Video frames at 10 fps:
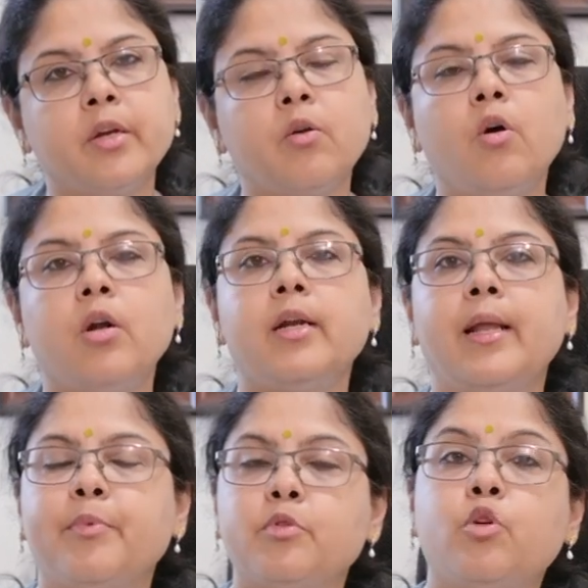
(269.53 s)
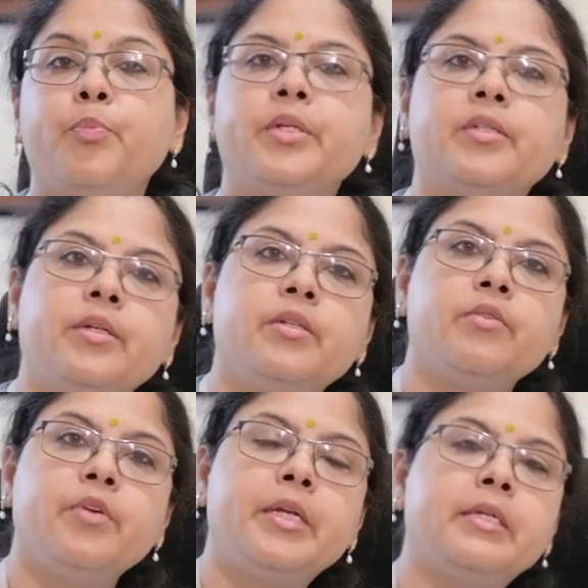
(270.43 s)
or a laparoscopic
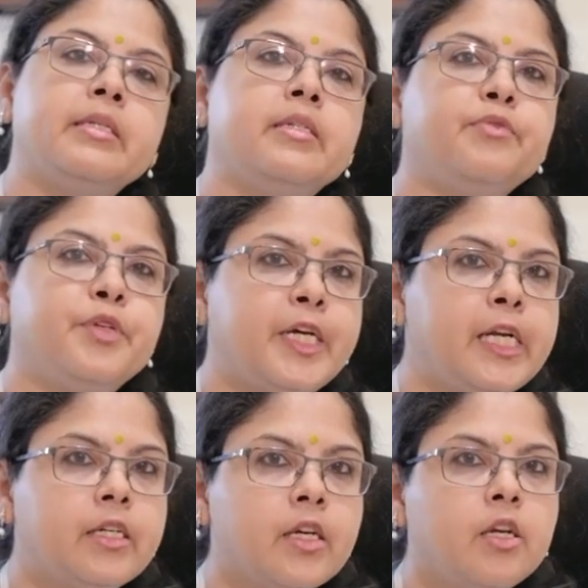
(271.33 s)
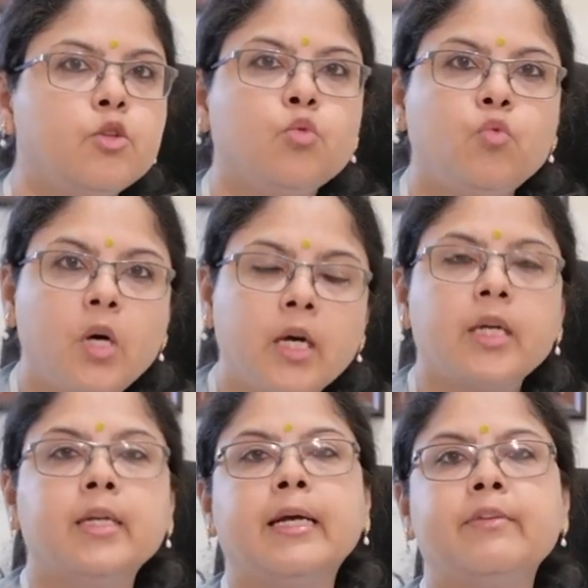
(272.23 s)
surgery where it is difficult to
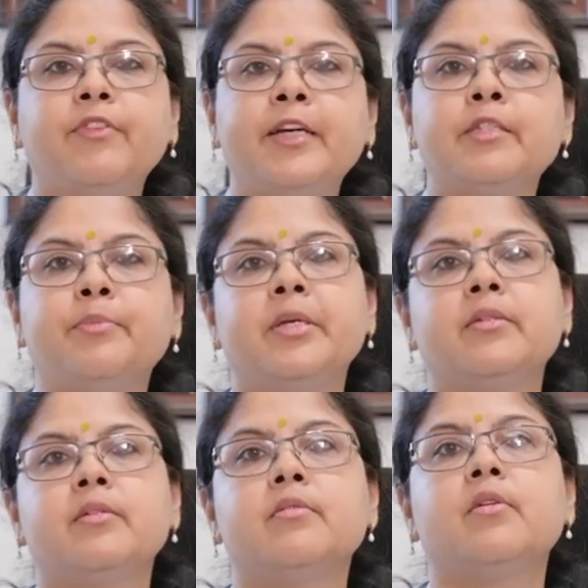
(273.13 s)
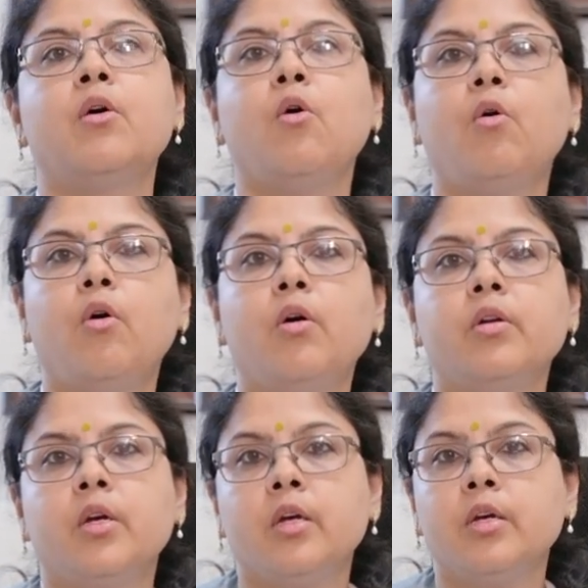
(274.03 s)
work in confined spaces
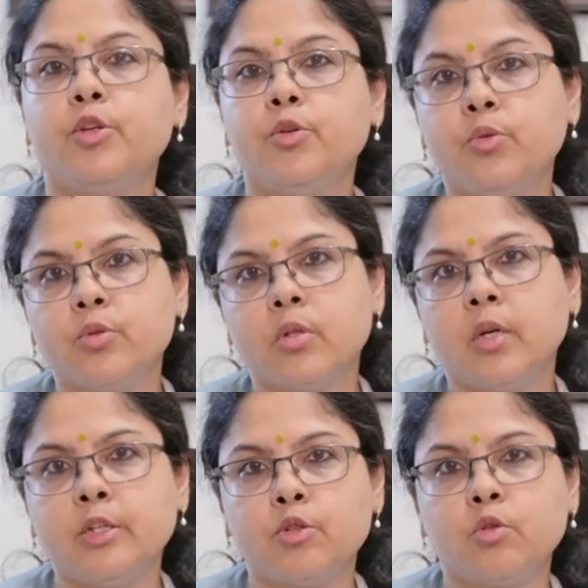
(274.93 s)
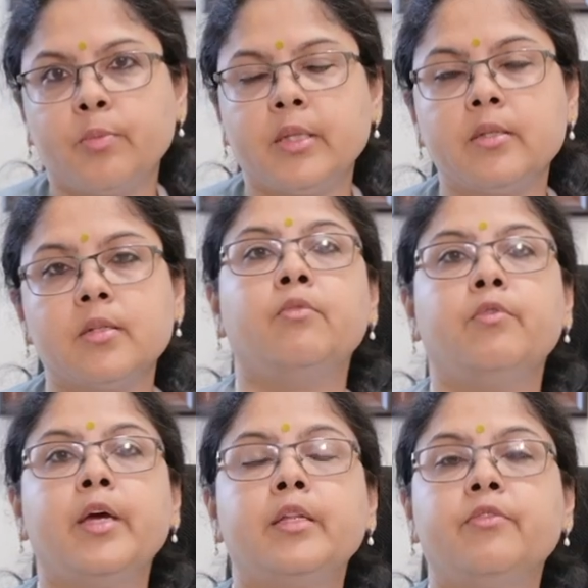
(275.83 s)
or use instruments
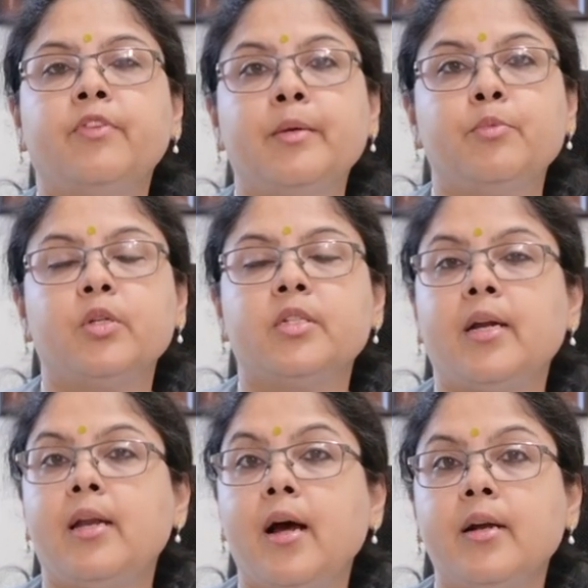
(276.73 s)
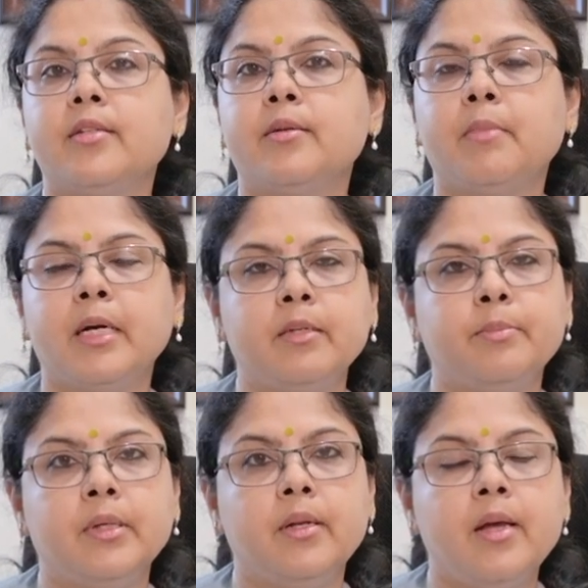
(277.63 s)
where the fibroids are large and
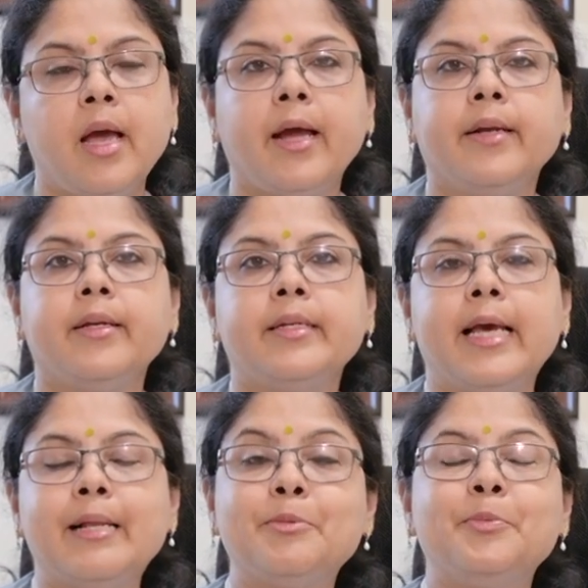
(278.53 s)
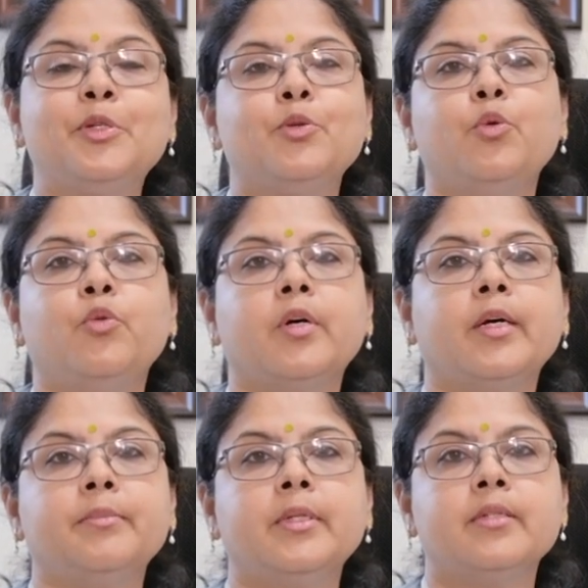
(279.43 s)
multiple, and it helps me to
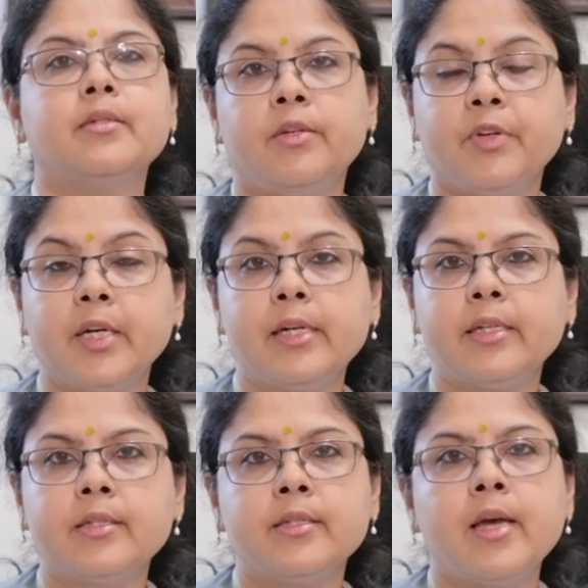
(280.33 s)
overcome these difficulties